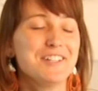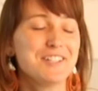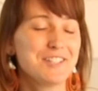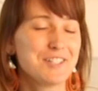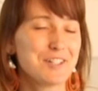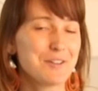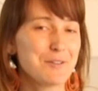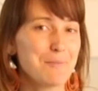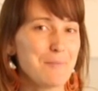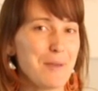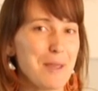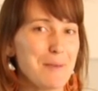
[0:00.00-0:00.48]

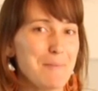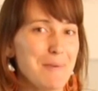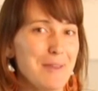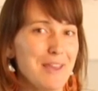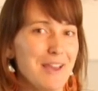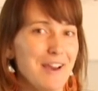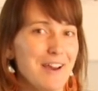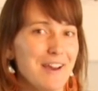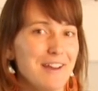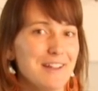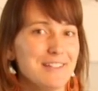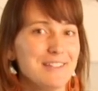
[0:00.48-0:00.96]
So maybe
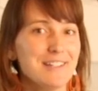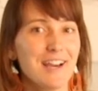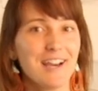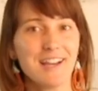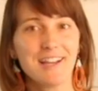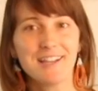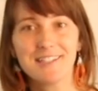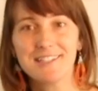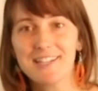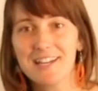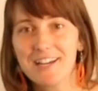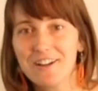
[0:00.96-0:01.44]
a
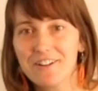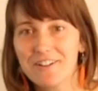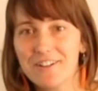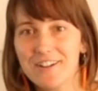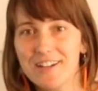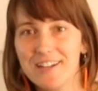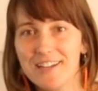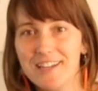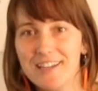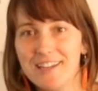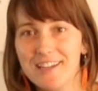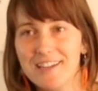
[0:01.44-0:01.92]

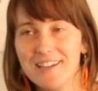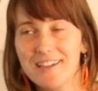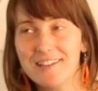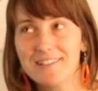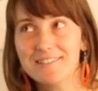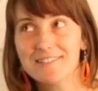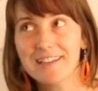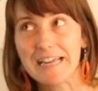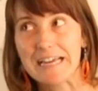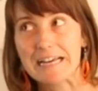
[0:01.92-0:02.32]
dietary,